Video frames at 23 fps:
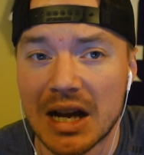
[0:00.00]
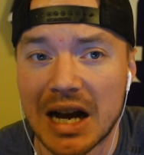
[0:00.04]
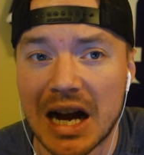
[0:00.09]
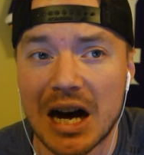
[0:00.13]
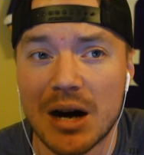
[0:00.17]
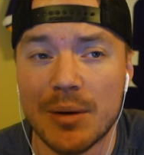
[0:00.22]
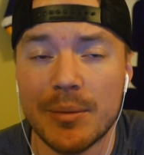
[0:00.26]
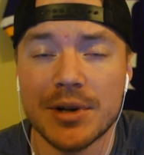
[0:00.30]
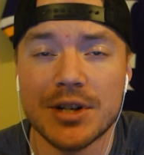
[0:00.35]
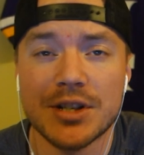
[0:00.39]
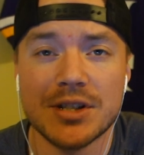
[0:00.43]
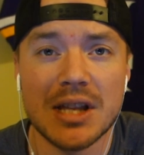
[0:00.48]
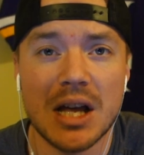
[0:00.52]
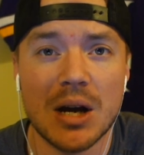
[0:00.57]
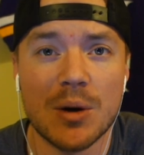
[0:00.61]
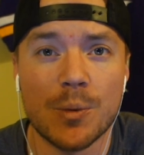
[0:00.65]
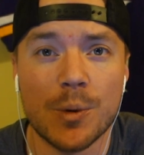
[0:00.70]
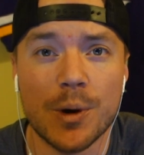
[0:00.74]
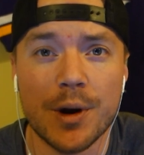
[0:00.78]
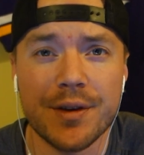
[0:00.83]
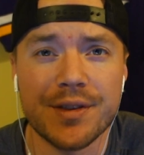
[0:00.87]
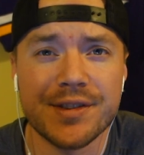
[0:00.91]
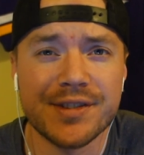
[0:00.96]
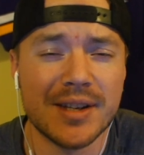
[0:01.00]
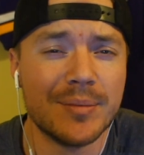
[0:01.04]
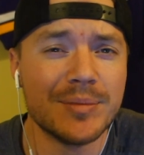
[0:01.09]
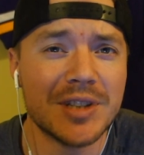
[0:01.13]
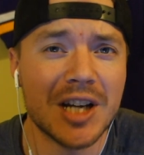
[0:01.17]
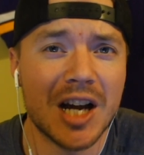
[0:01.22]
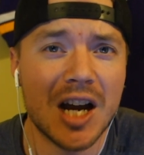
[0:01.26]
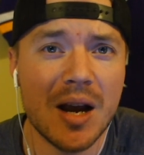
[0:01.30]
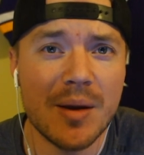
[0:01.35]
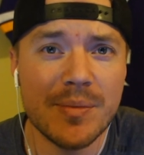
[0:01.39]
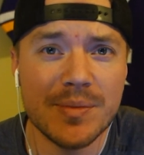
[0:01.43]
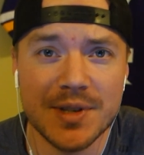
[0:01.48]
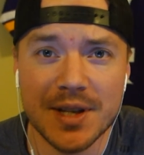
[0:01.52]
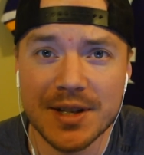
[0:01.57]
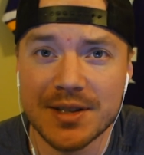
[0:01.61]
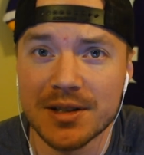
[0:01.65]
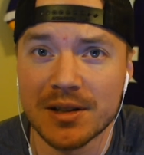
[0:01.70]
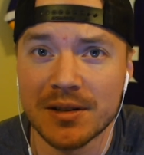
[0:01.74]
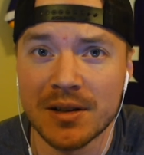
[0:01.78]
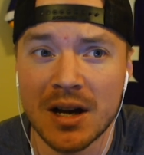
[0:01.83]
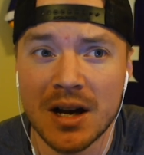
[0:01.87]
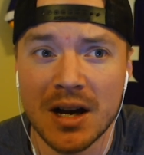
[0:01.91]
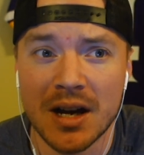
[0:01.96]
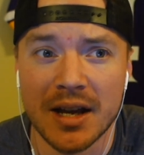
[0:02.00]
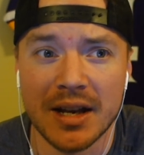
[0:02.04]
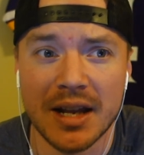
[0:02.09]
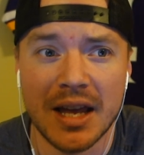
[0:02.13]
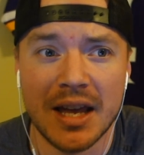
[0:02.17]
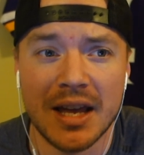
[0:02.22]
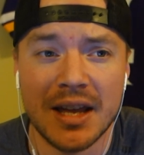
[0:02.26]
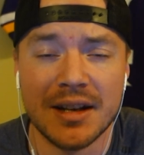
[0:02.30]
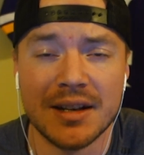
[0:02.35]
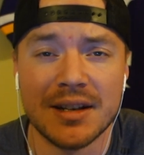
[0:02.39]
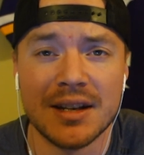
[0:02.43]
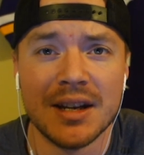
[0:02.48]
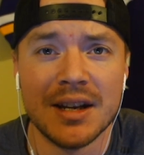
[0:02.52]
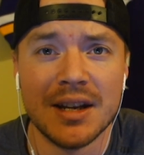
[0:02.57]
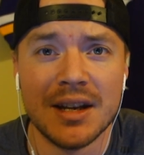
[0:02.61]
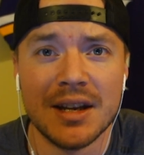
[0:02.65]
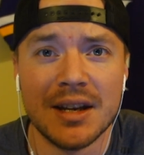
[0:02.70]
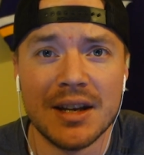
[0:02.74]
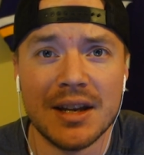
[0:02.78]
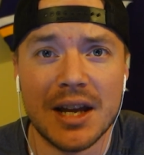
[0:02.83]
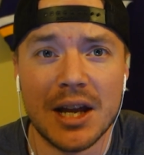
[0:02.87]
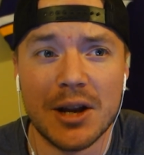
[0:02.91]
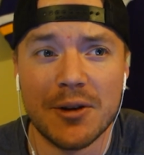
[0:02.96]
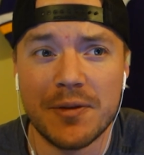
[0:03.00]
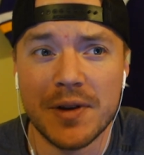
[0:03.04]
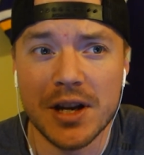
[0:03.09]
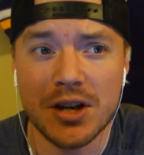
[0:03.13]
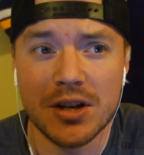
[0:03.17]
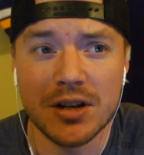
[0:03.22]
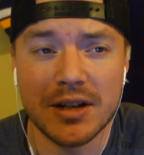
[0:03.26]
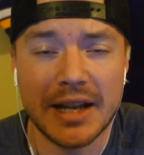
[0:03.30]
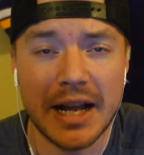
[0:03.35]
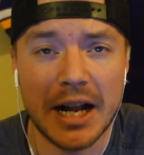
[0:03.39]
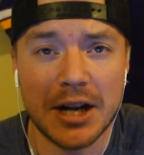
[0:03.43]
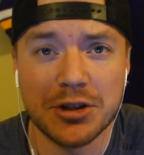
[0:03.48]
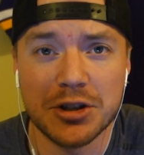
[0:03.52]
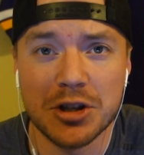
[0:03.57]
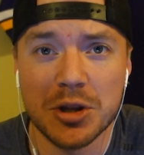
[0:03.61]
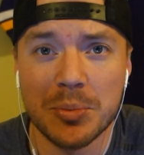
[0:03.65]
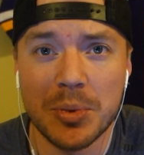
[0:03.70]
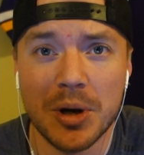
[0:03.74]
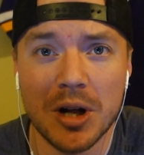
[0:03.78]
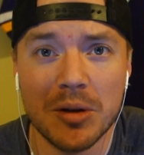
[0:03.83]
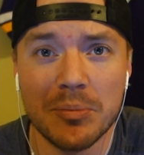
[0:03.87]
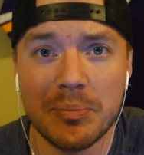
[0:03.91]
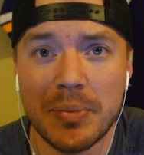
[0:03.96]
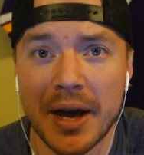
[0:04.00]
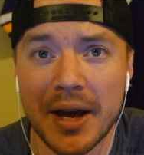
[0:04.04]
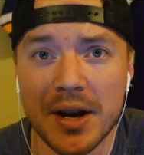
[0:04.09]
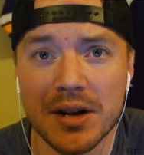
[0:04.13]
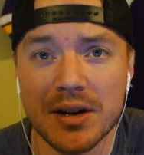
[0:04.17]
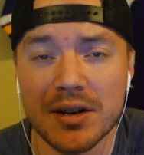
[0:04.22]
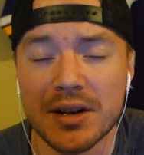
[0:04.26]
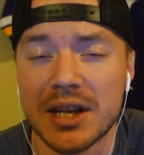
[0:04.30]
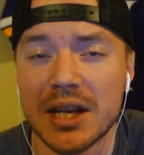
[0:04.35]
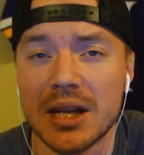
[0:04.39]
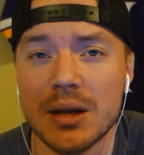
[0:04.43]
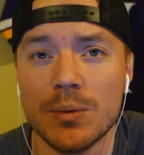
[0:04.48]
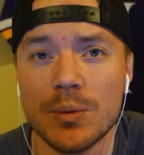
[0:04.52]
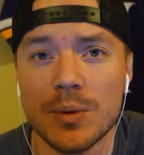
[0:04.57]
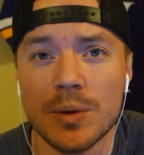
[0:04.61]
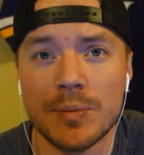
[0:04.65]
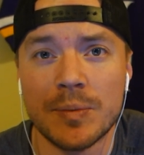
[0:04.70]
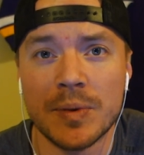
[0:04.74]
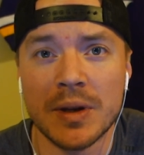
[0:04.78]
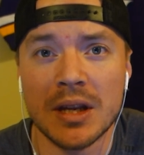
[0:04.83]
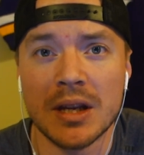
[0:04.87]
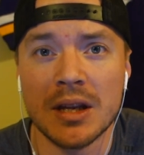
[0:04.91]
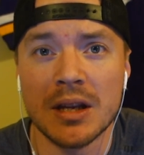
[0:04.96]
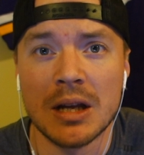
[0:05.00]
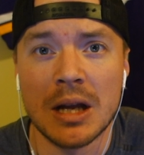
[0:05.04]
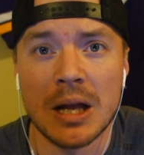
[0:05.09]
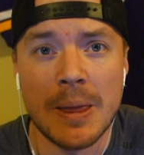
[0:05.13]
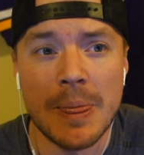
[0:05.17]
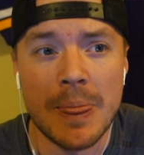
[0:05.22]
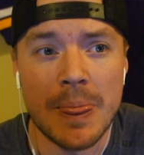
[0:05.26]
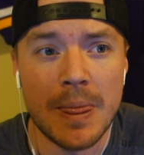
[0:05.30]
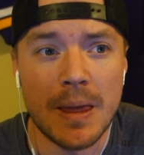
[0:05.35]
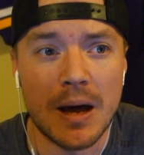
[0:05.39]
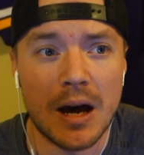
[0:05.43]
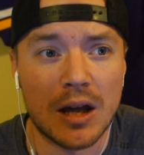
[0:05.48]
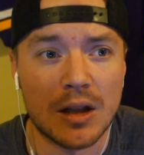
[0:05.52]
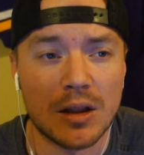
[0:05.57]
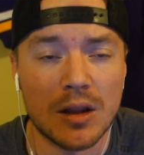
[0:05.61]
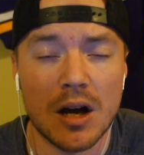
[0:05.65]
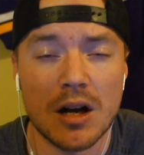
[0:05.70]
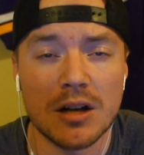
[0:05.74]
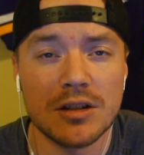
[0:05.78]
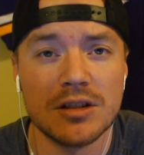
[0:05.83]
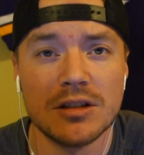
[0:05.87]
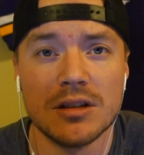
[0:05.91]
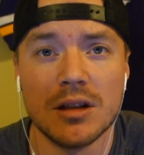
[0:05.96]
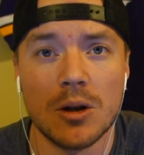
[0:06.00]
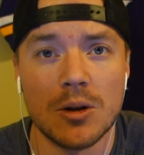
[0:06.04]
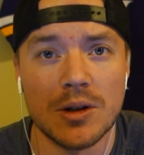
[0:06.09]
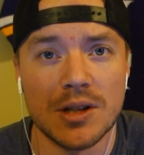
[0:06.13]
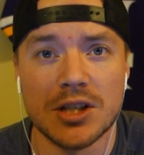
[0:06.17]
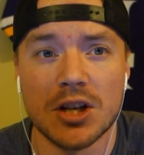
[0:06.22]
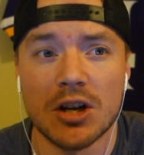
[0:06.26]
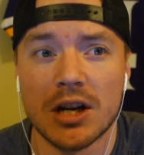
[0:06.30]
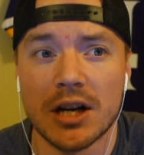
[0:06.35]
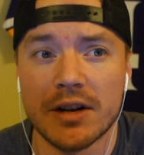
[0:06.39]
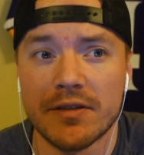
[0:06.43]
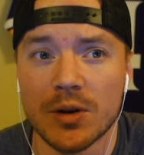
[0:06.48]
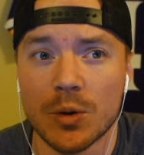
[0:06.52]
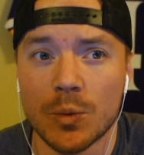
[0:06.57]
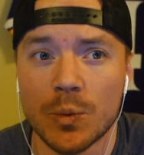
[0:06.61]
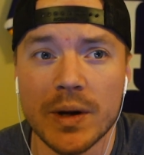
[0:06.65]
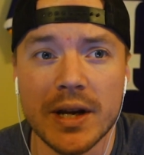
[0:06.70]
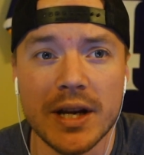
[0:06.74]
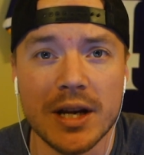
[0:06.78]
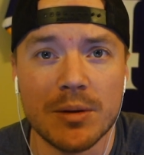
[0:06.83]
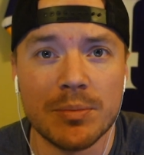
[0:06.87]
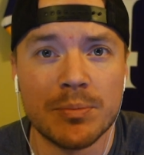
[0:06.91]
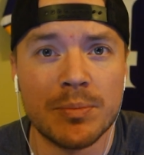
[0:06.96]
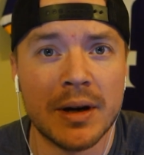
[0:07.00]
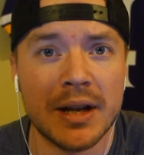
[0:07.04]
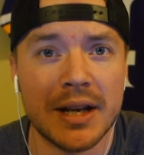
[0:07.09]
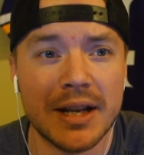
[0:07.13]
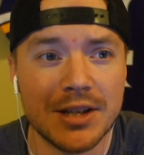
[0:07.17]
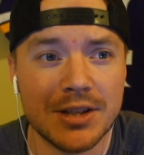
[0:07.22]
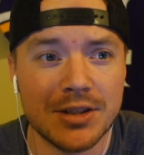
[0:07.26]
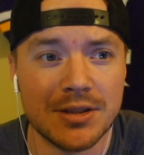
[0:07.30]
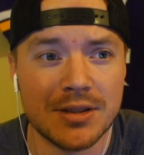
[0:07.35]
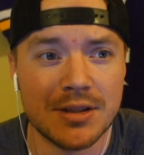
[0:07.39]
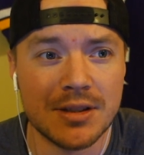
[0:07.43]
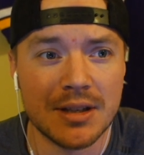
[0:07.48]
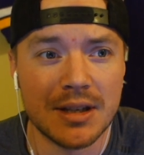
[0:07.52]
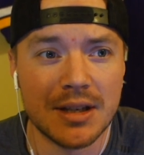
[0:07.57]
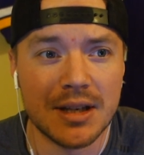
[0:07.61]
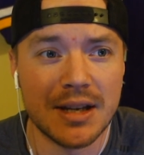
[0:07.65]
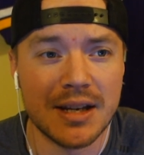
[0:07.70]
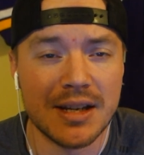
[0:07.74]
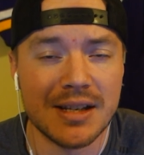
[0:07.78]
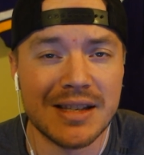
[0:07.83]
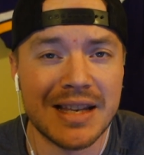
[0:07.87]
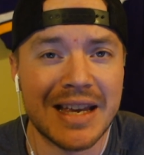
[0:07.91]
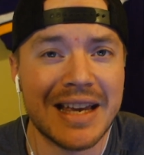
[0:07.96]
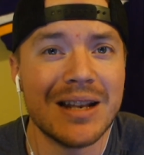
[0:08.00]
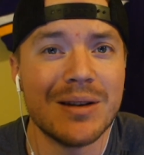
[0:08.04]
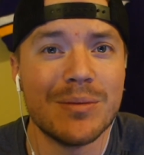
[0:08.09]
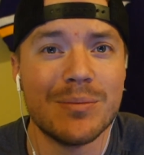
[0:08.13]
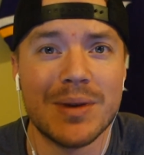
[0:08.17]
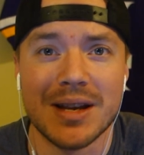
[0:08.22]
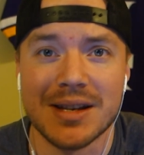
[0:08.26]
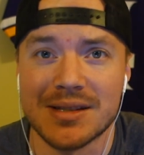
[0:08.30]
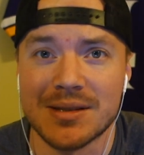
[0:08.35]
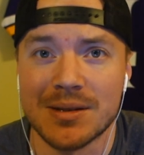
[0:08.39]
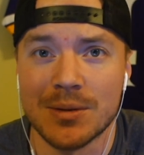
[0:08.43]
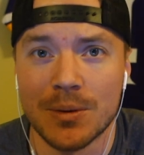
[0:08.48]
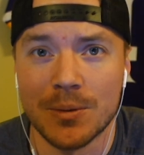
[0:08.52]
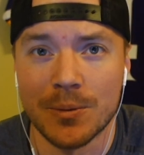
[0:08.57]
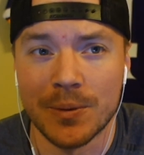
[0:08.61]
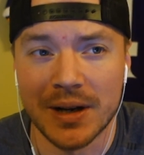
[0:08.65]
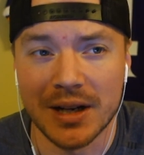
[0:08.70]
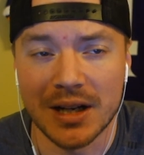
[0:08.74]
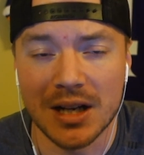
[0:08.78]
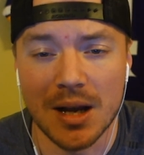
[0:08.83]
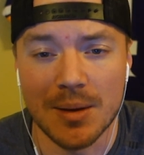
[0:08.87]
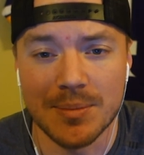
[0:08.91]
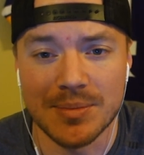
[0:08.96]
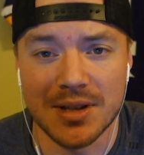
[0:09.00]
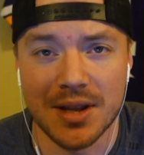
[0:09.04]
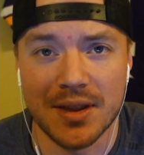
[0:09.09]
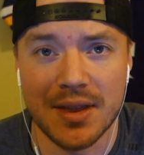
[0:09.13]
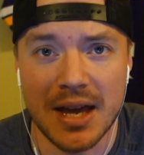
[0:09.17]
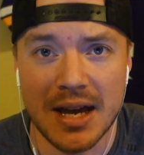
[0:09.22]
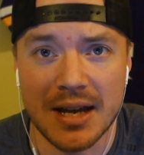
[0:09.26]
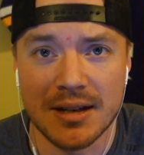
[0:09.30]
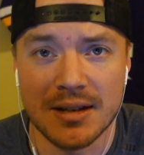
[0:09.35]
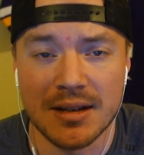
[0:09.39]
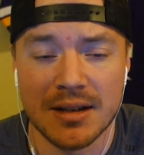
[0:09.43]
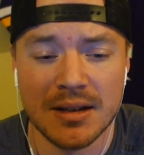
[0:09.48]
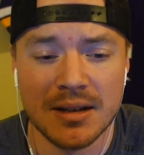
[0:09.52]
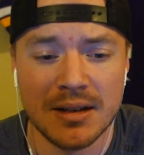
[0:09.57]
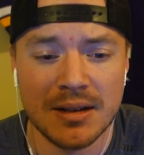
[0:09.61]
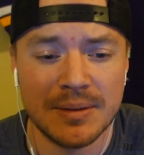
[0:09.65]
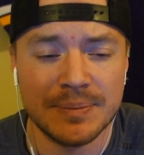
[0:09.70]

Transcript: How much is that worth? Sometimes it's a lot, and if he could catch the ball better, he would be a locked and loaded start every week, but he's hit and miss when it comes to that.